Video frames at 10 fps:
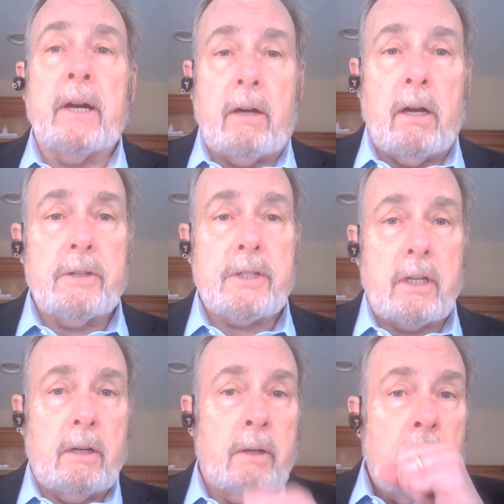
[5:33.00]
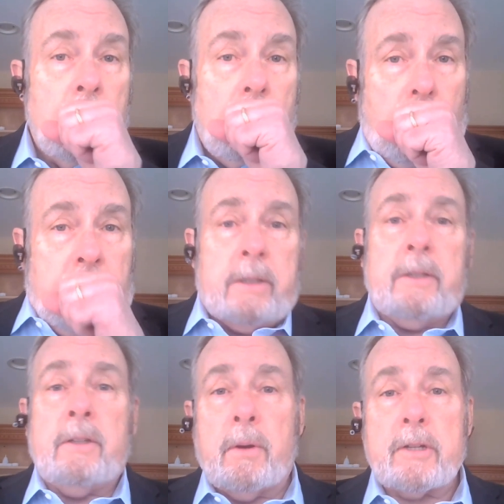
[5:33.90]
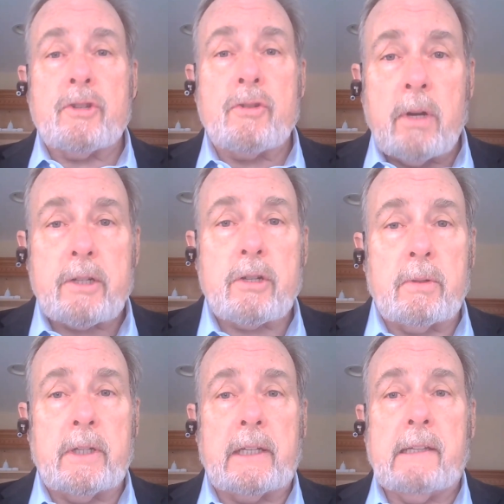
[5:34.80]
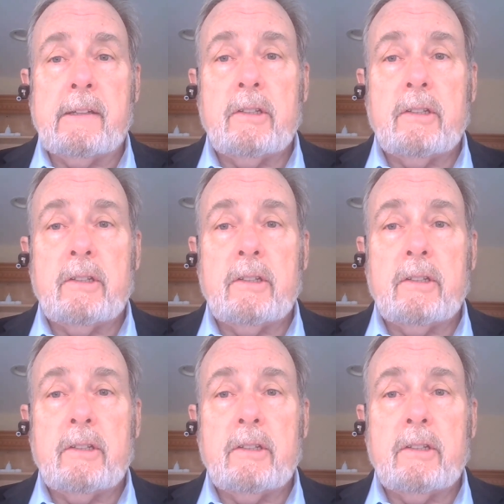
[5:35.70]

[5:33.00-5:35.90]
but also you are structuring